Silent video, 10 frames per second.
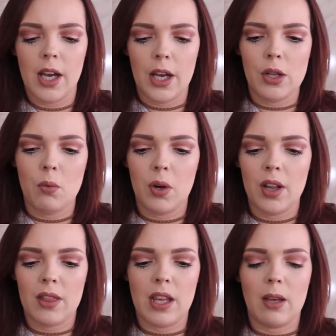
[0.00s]
And you
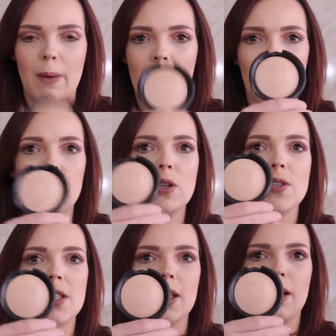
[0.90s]
wouldn't think about it when you
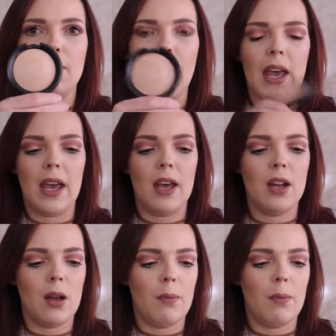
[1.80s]
see it in pan,